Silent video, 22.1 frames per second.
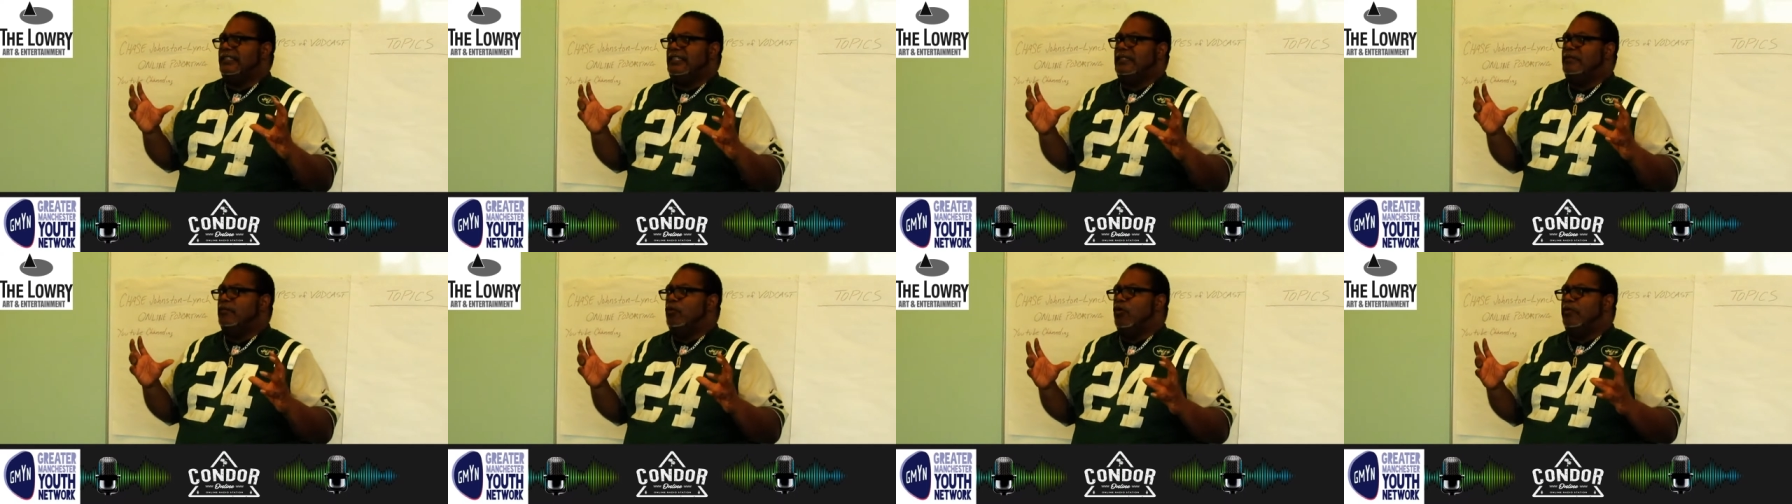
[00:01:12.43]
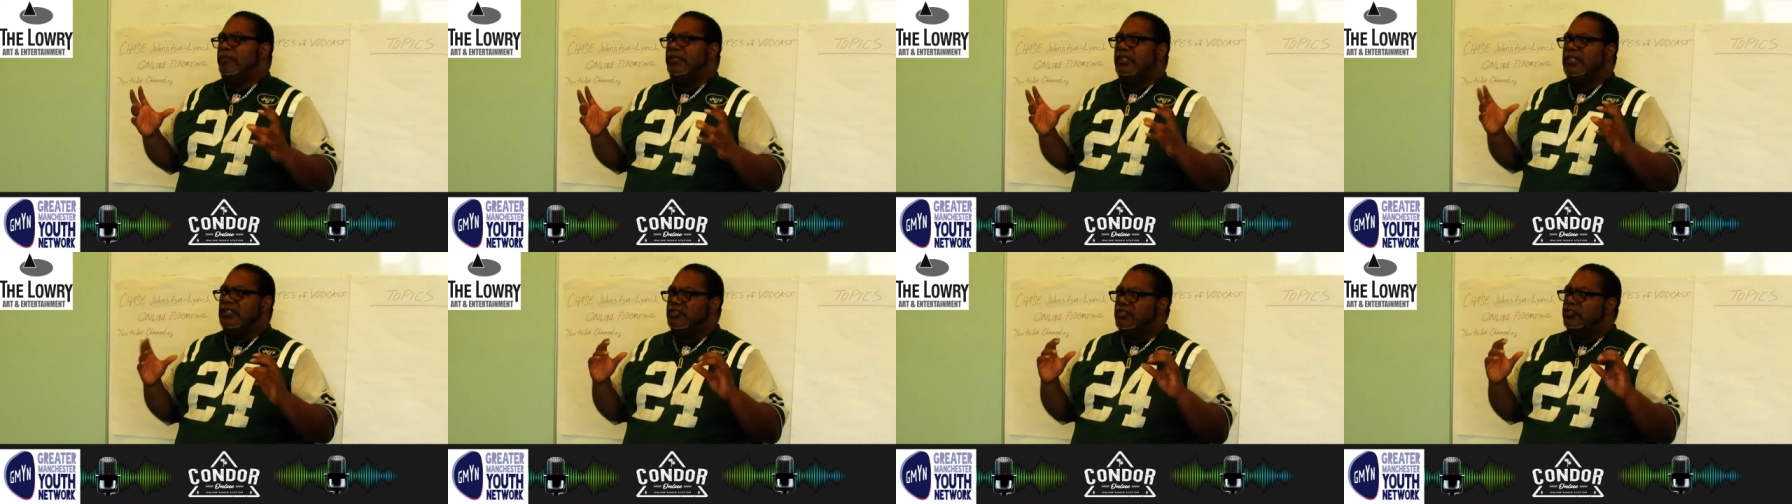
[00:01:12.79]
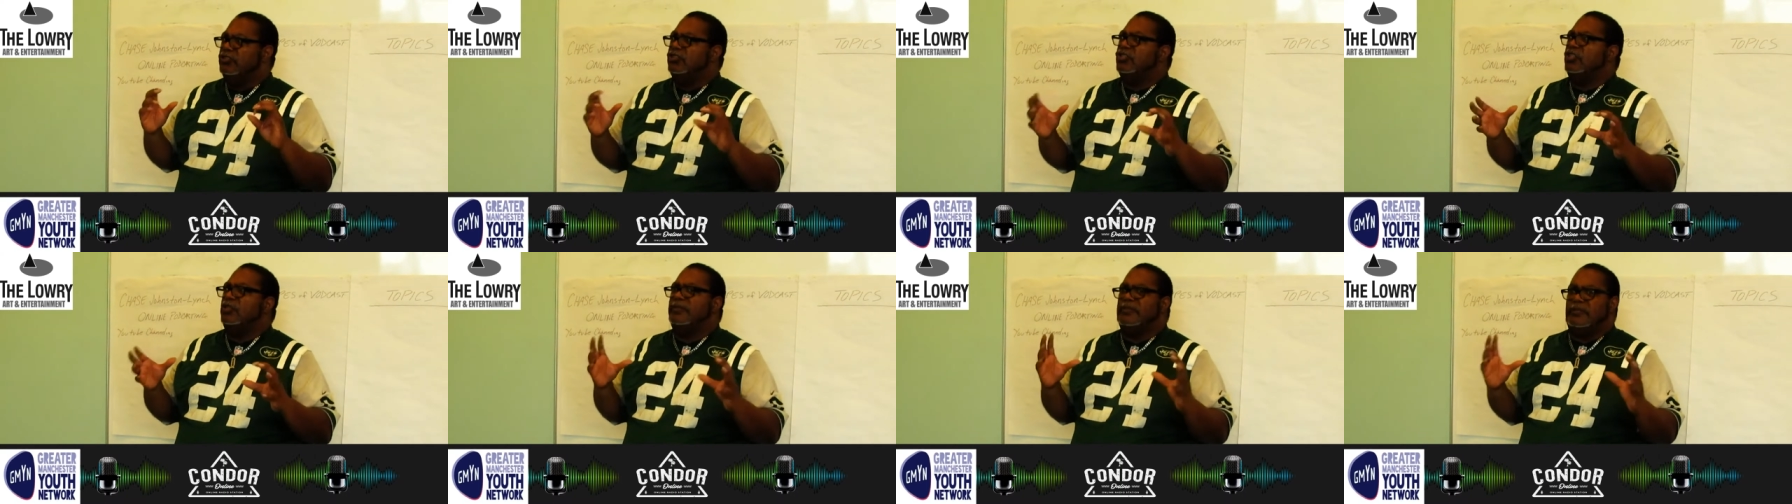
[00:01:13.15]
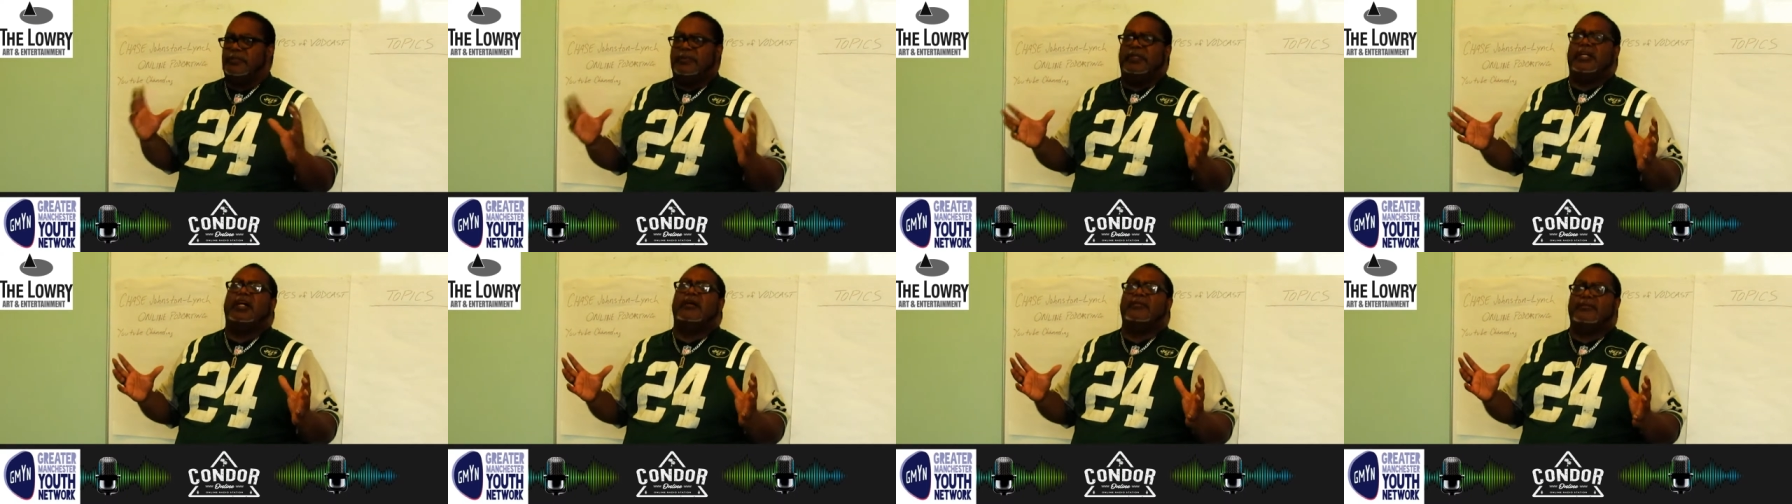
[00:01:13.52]
anymore because YouTube has
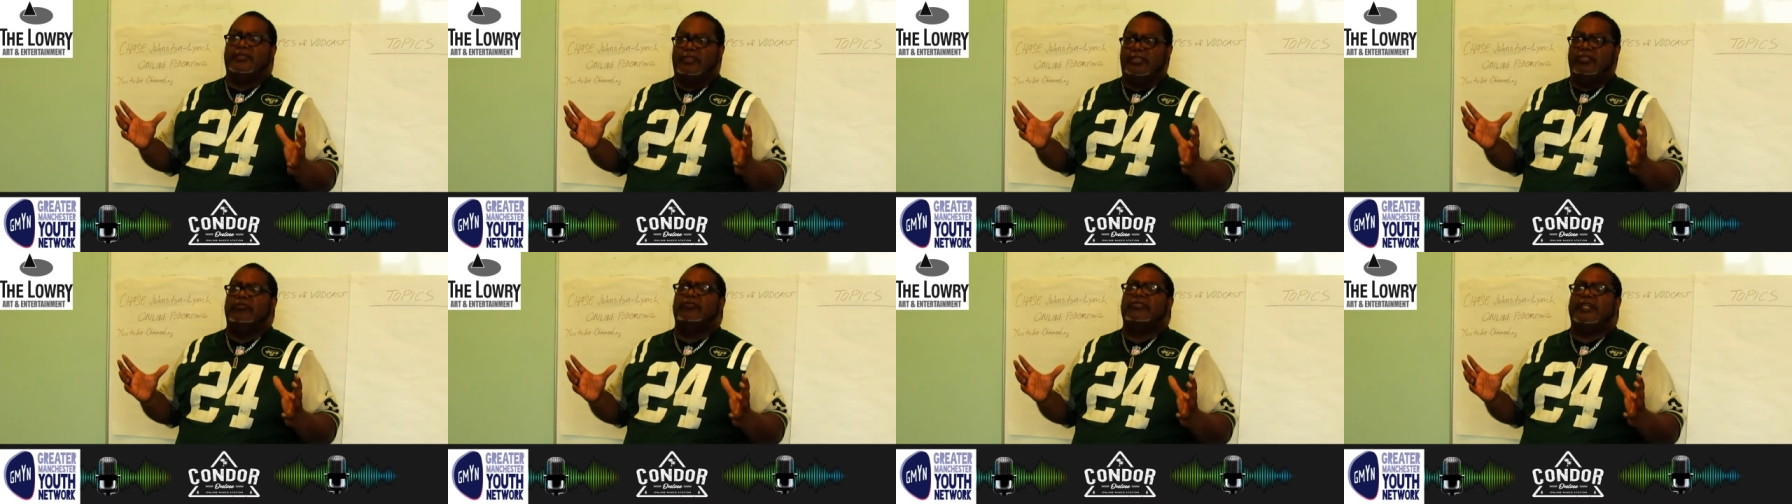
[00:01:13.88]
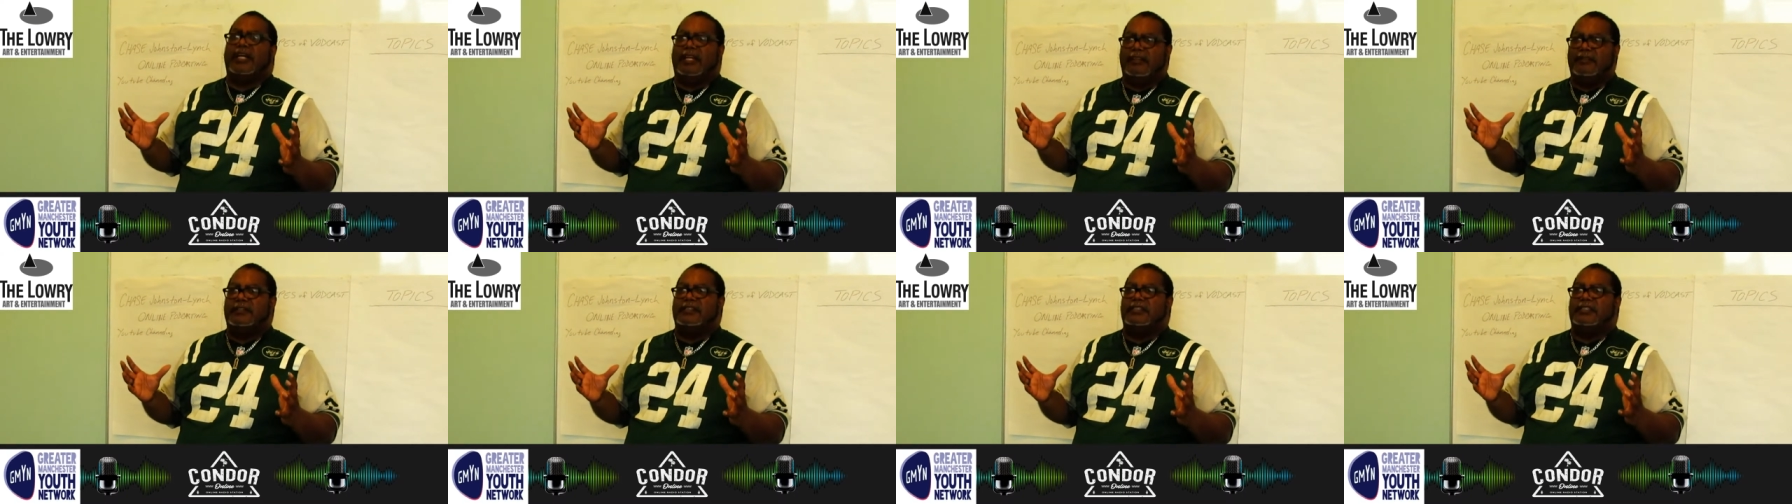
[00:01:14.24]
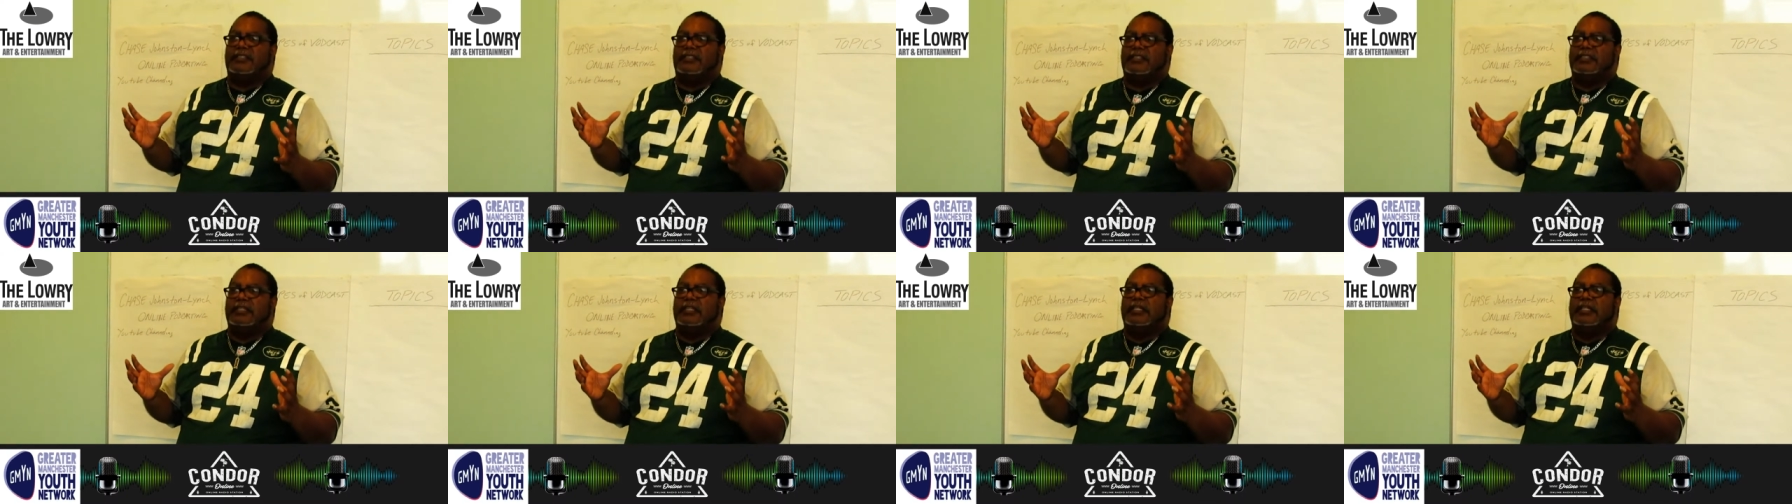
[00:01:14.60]
become the new television.